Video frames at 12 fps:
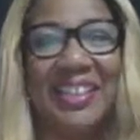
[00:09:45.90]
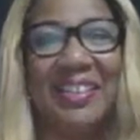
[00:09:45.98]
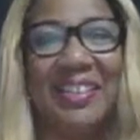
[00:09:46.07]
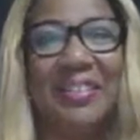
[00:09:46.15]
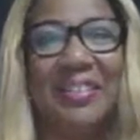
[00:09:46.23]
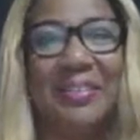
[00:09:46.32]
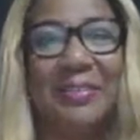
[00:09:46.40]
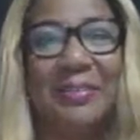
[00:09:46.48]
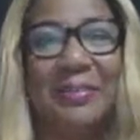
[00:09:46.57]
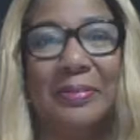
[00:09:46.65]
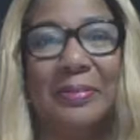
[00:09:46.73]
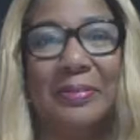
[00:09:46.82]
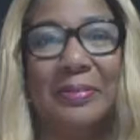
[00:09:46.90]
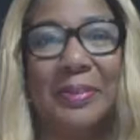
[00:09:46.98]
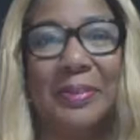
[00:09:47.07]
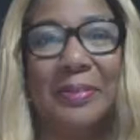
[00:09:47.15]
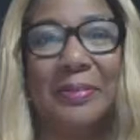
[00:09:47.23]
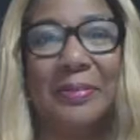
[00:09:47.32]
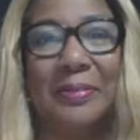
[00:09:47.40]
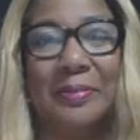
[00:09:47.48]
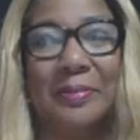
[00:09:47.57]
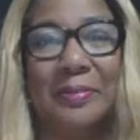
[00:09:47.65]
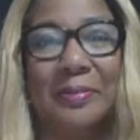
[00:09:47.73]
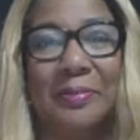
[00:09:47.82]

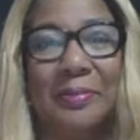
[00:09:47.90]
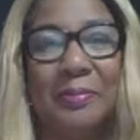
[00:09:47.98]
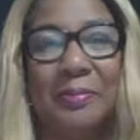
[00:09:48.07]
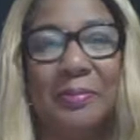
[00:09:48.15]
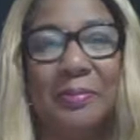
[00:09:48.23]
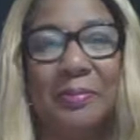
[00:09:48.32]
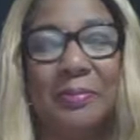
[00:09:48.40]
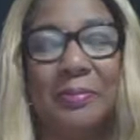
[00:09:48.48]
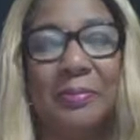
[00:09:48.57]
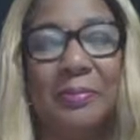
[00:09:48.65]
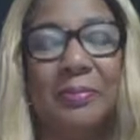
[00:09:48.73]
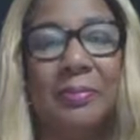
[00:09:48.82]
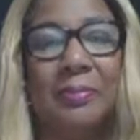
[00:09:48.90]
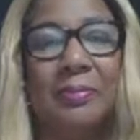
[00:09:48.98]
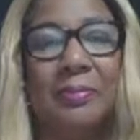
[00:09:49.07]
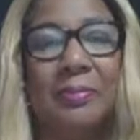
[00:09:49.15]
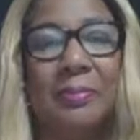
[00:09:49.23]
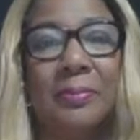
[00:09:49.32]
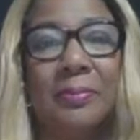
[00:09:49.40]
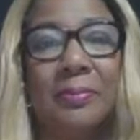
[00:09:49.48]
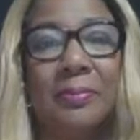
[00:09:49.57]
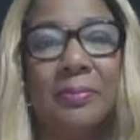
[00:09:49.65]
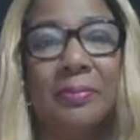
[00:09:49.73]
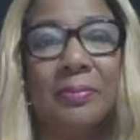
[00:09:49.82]

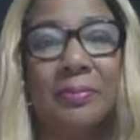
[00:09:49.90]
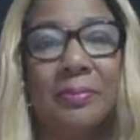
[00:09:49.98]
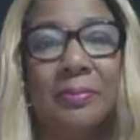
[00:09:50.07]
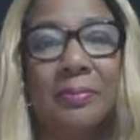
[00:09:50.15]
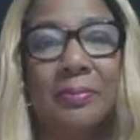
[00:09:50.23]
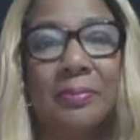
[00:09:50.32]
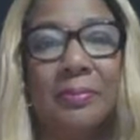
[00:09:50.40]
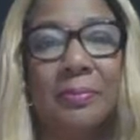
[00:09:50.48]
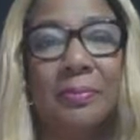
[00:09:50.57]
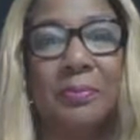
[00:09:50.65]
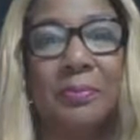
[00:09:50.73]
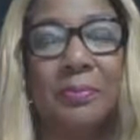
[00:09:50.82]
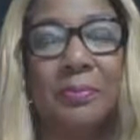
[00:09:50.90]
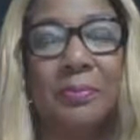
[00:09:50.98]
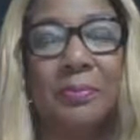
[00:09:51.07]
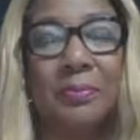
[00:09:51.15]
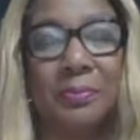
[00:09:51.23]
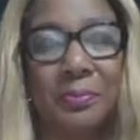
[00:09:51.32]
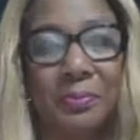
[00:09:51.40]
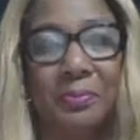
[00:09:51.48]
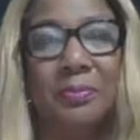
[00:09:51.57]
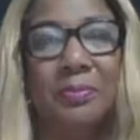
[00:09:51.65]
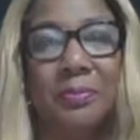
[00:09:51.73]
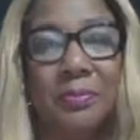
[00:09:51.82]

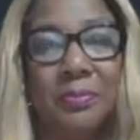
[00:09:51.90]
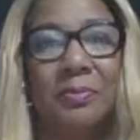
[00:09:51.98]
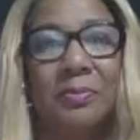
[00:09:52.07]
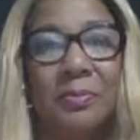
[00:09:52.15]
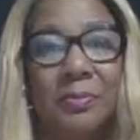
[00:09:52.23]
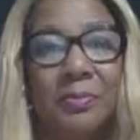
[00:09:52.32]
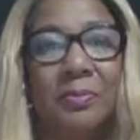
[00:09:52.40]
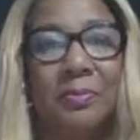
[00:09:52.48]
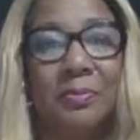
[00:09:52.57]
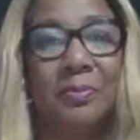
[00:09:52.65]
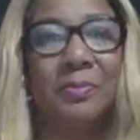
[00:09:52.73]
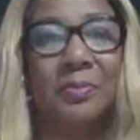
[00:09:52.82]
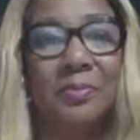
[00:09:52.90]
(not speaking)